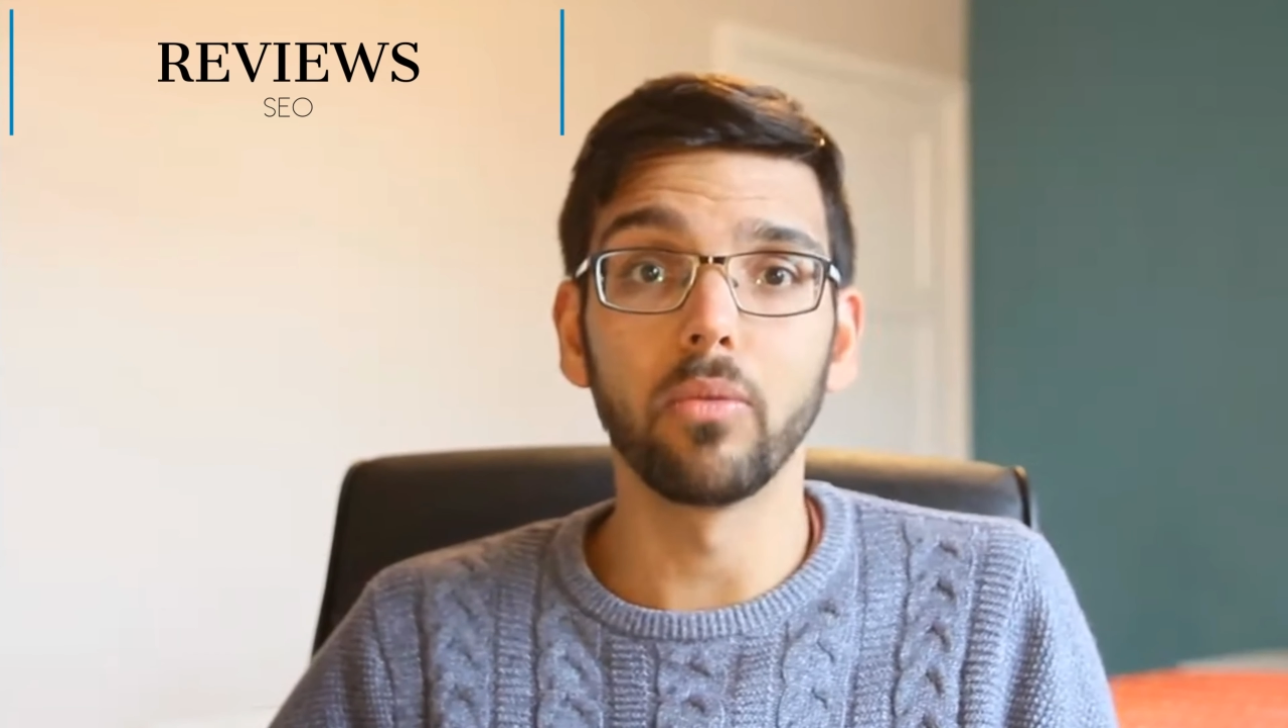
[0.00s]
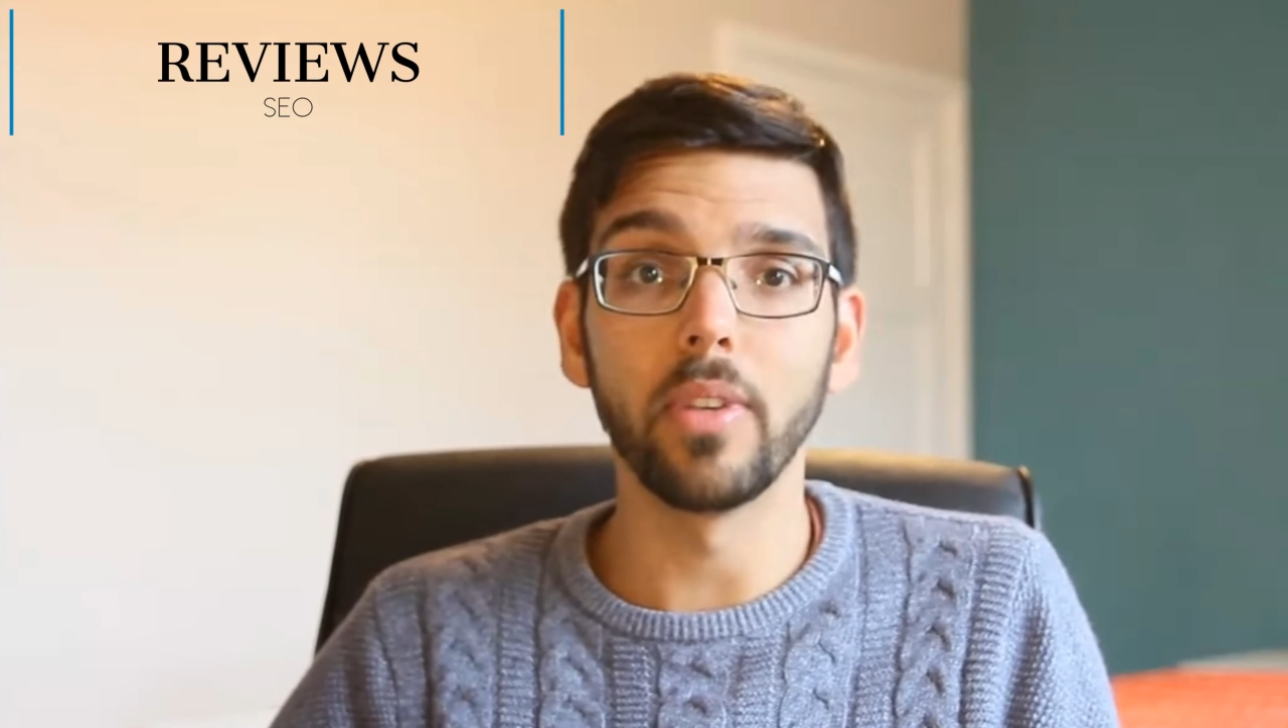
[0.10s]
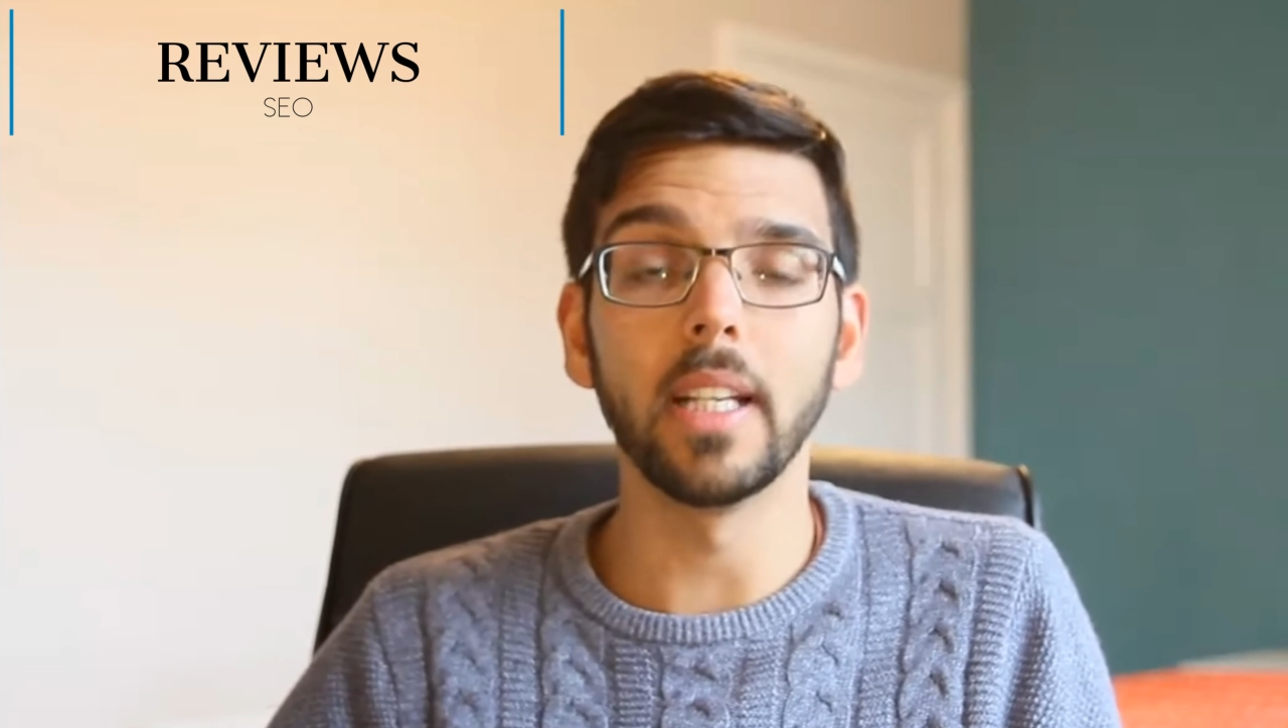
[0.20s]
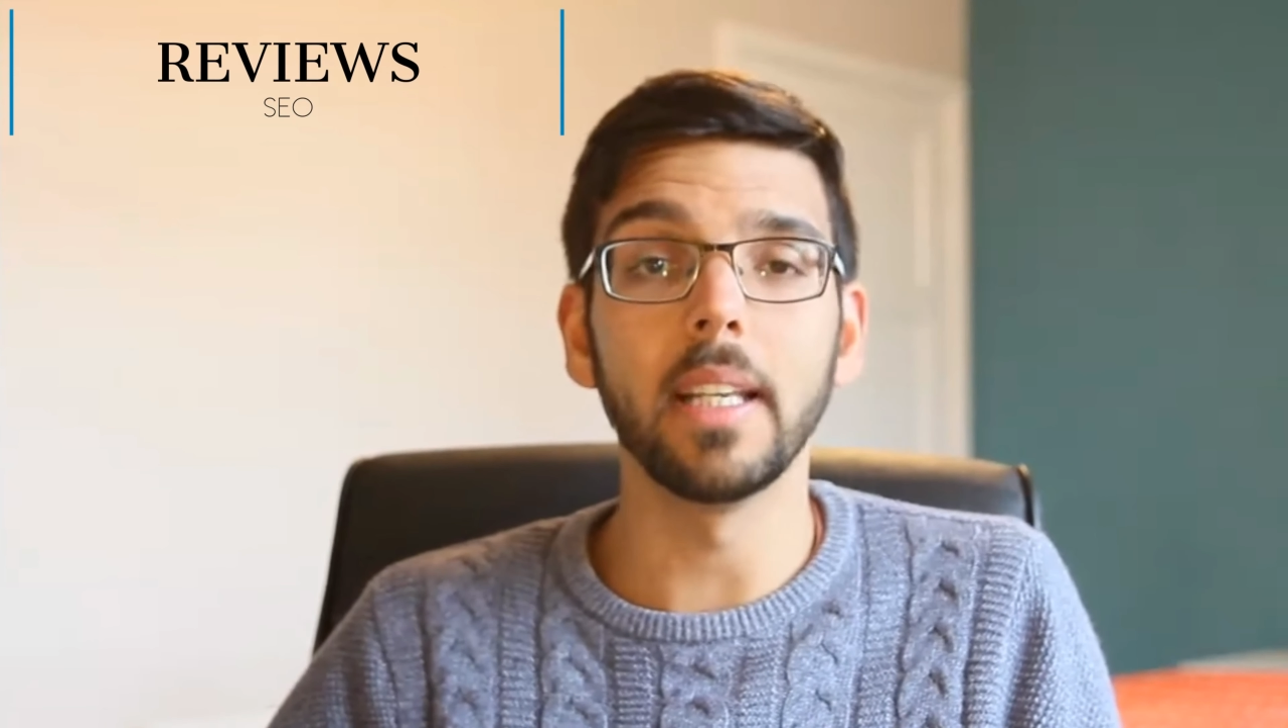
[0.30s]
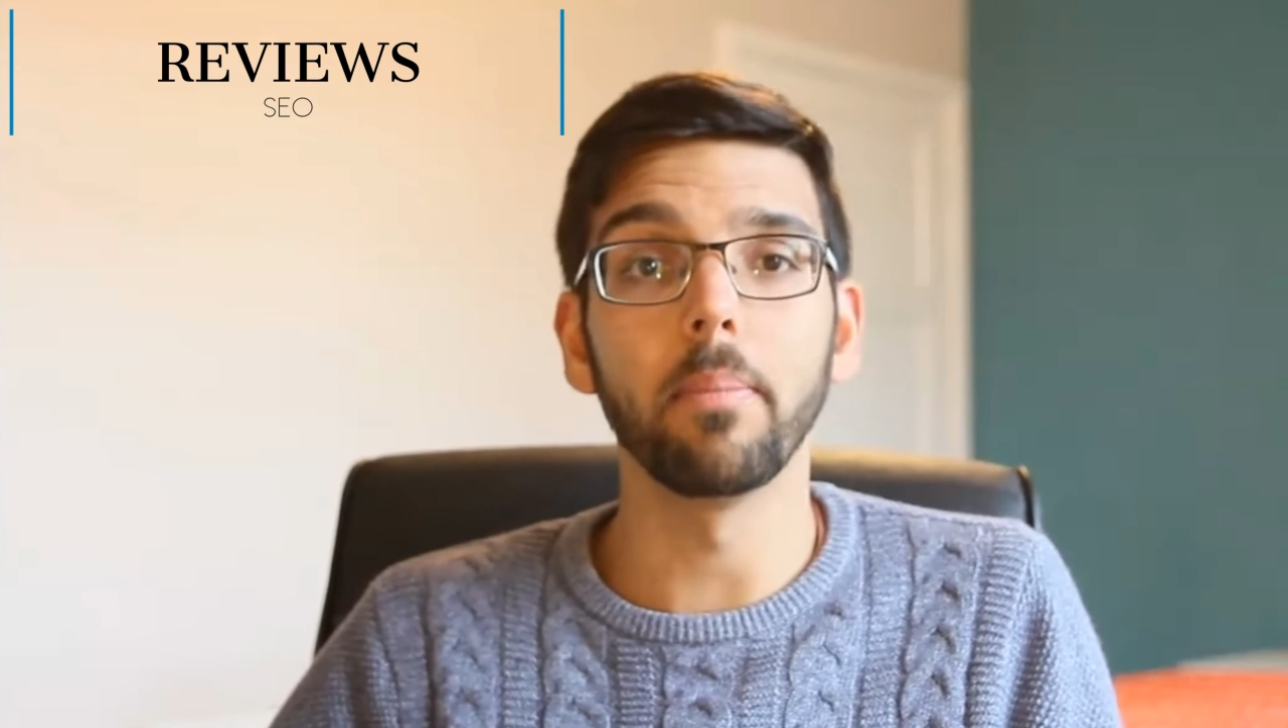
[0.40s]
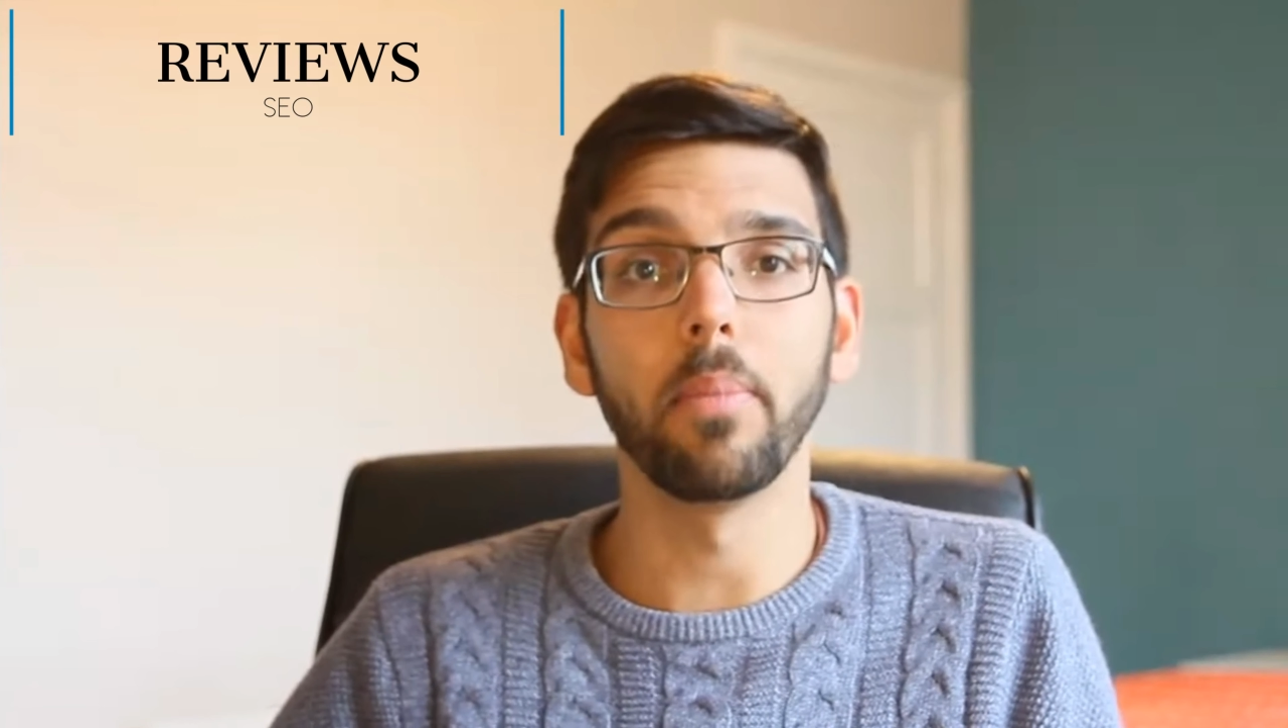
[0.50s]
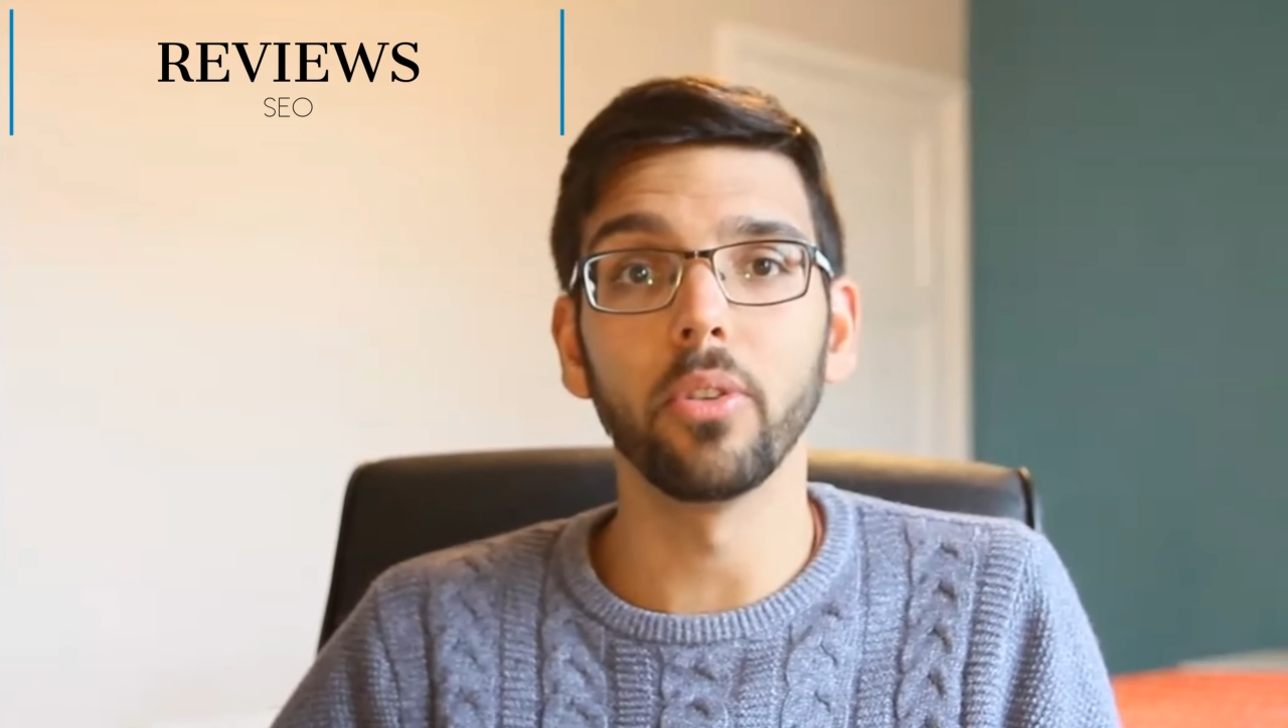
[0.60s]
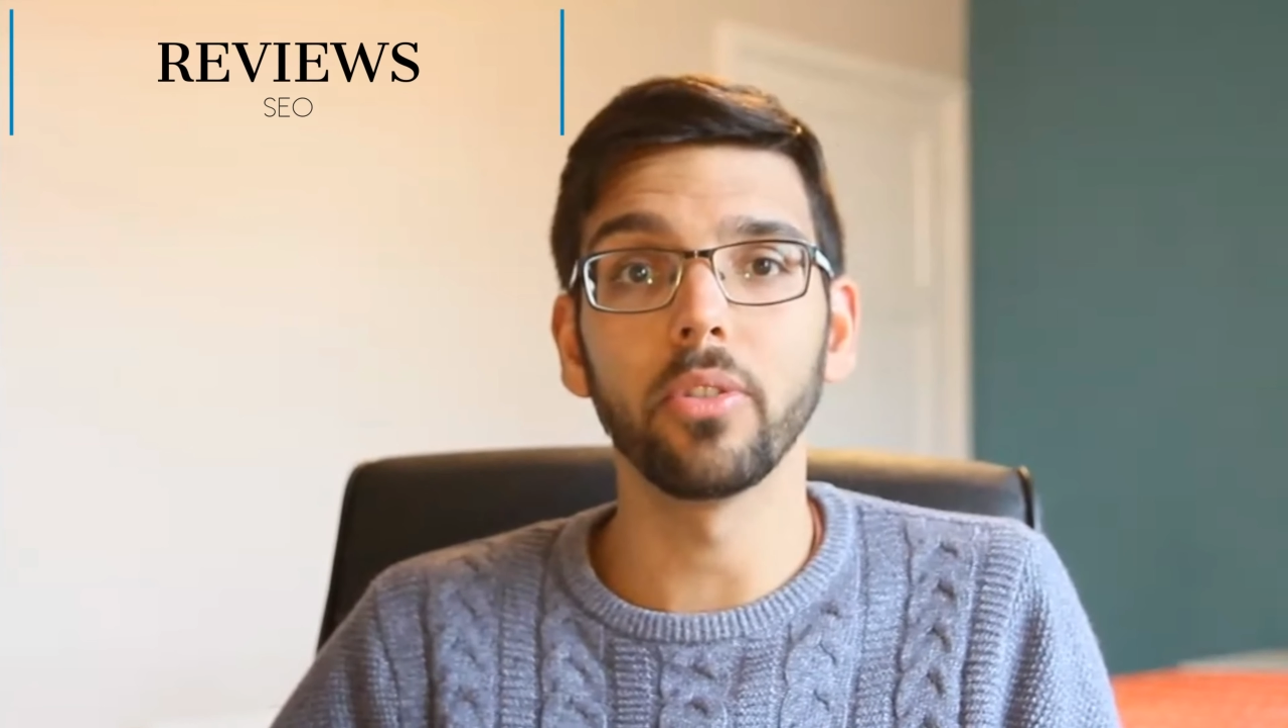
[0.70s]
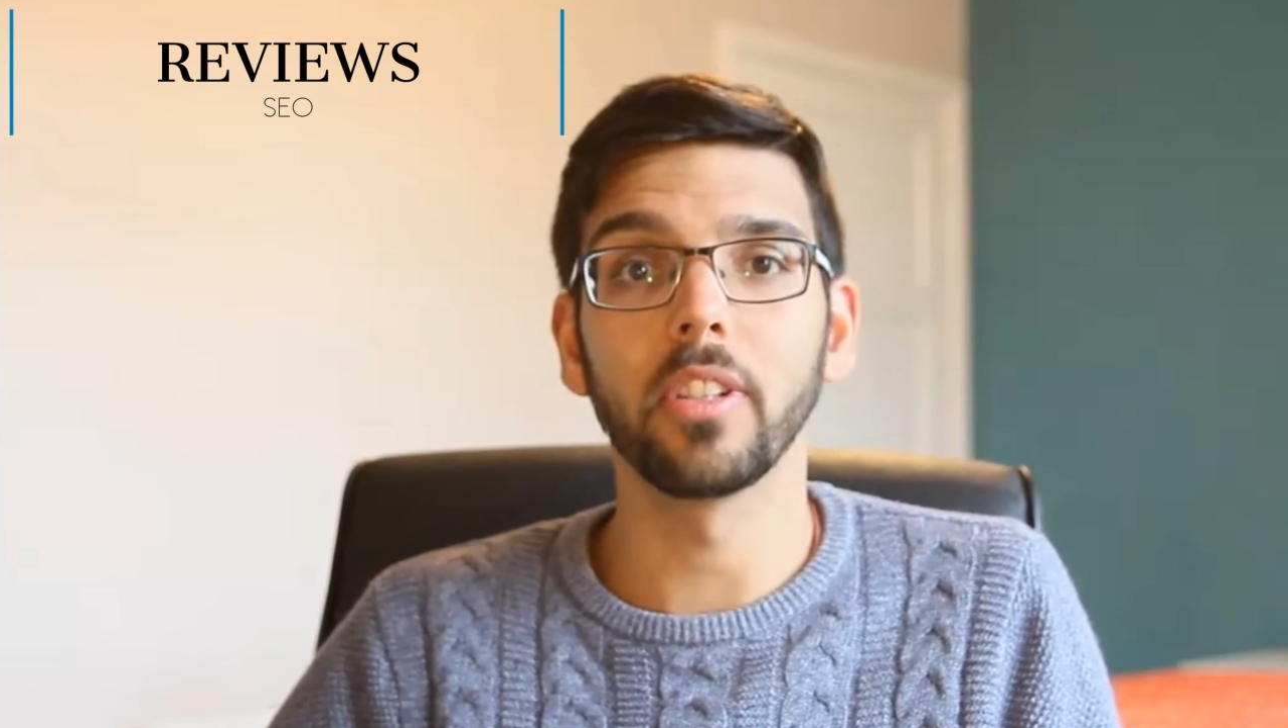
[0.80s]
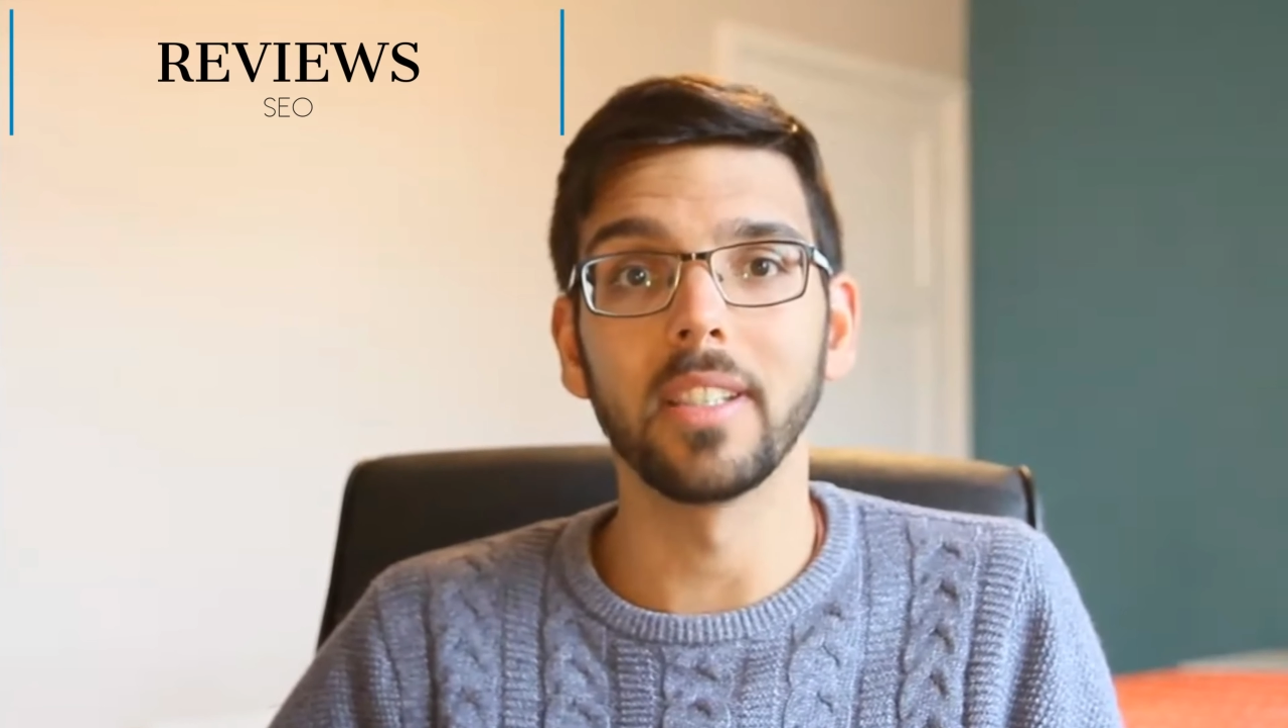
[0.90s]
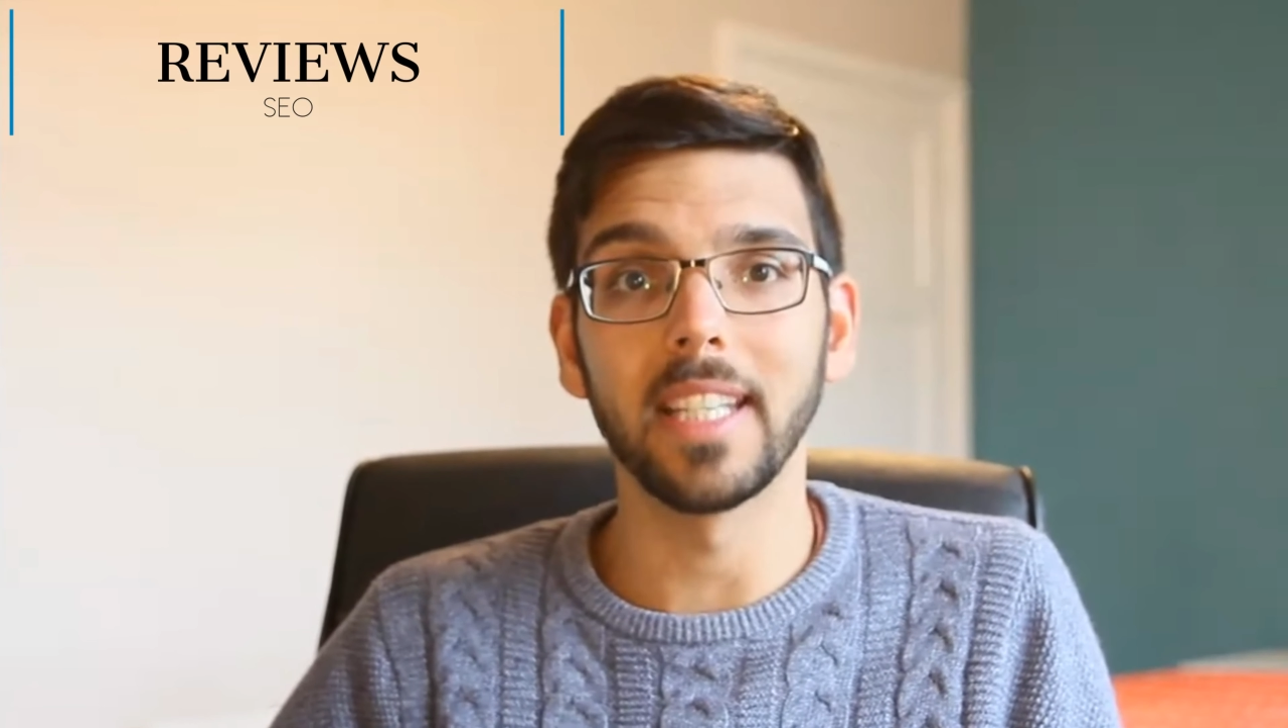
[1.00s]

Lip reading: really important